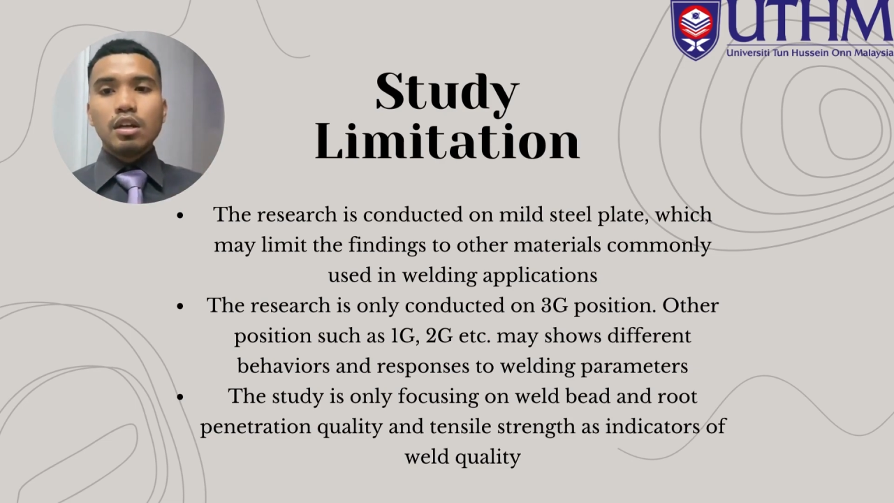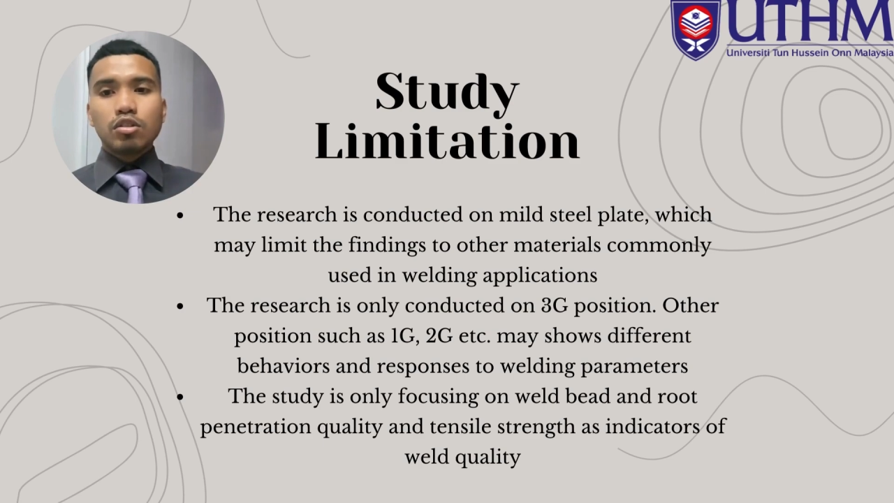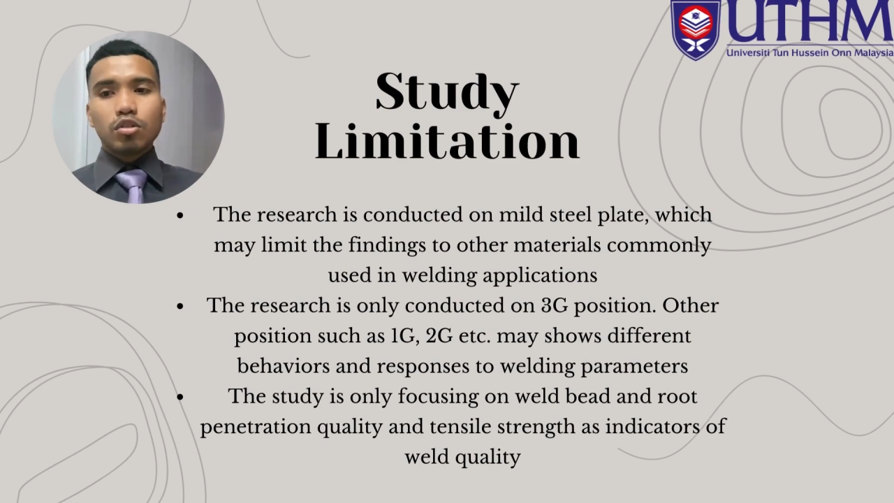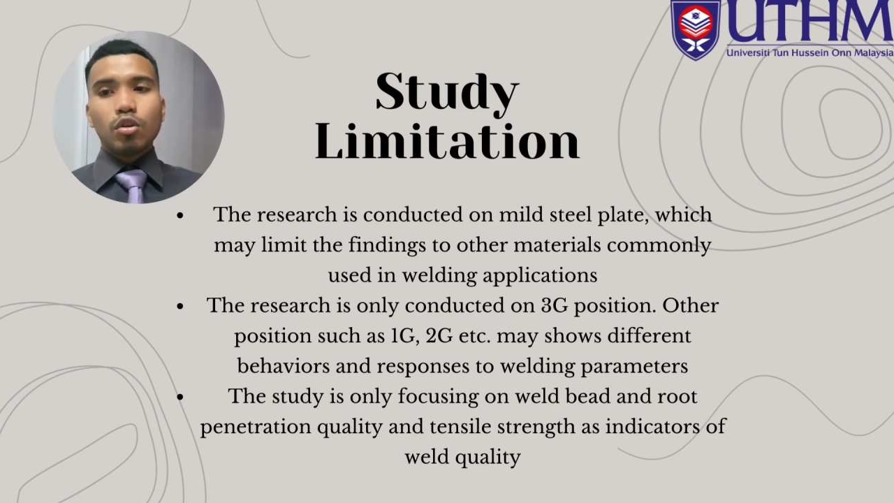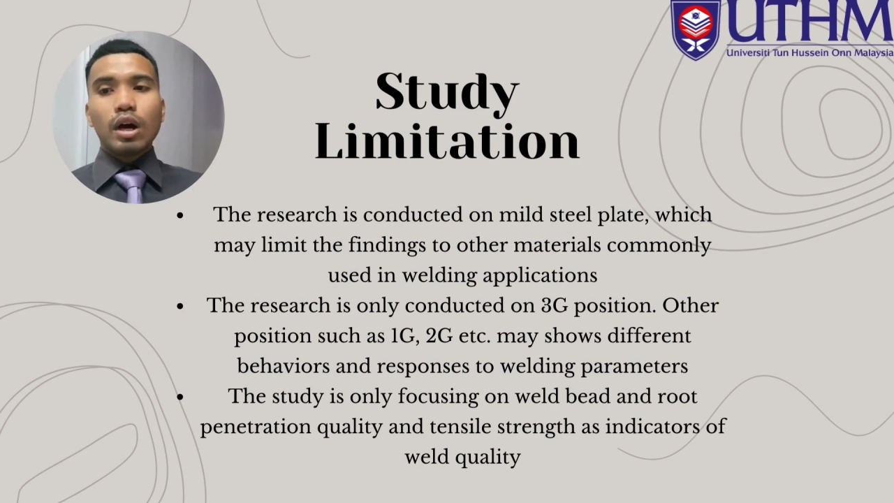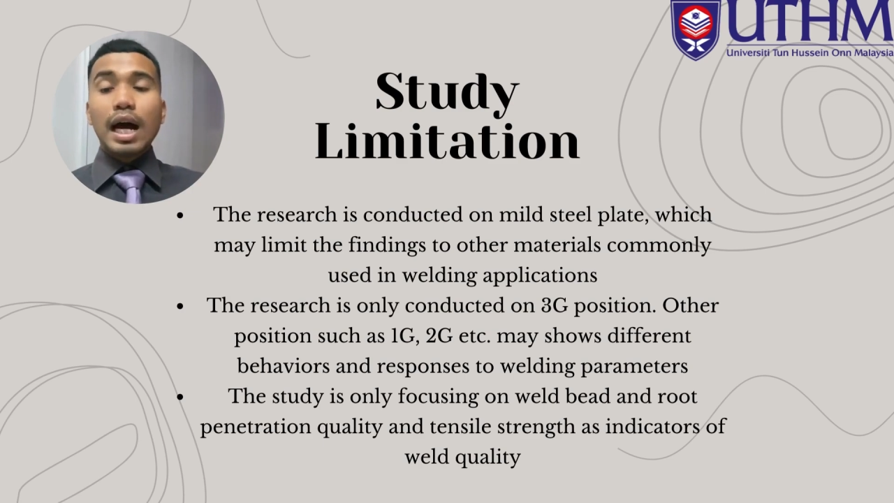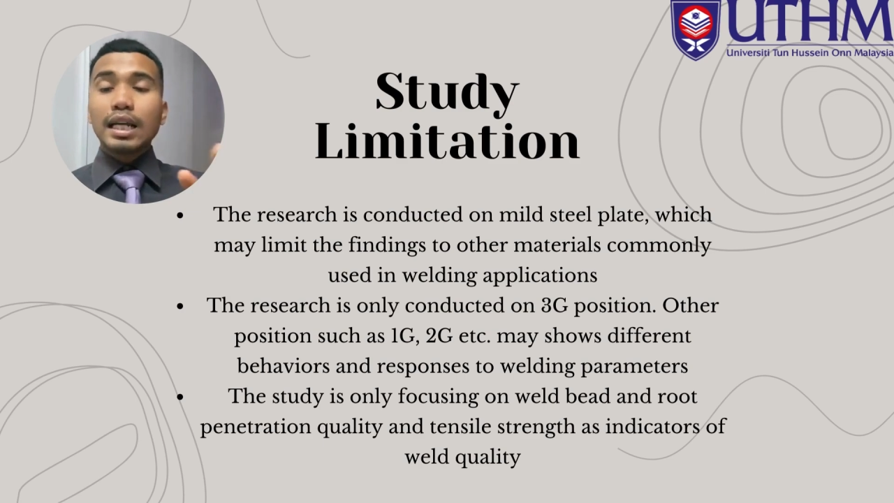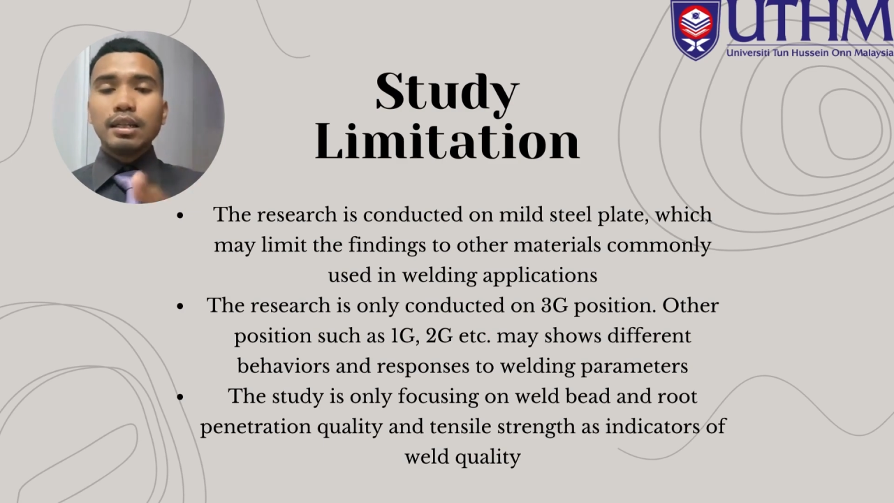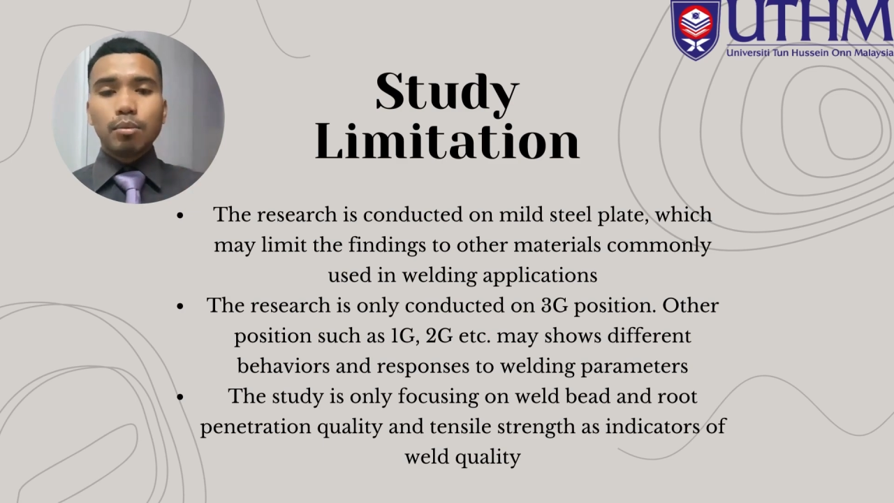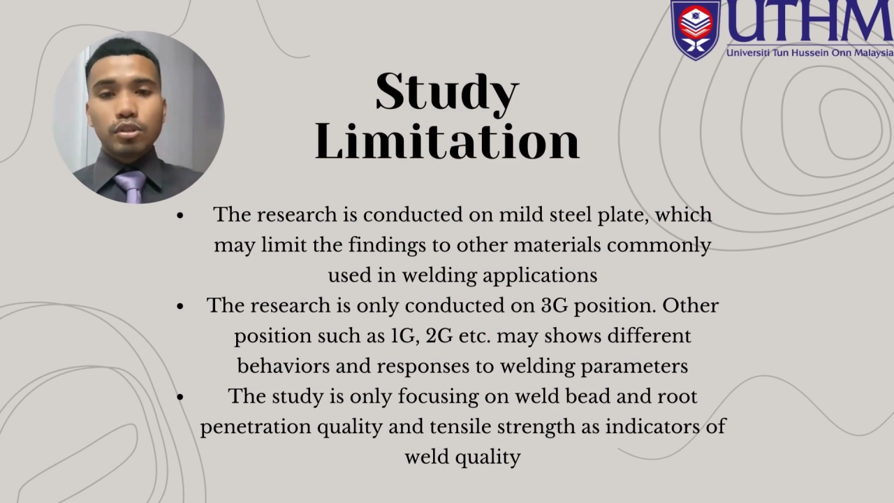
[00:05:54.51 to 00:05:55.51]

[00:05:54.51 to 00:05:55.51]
So other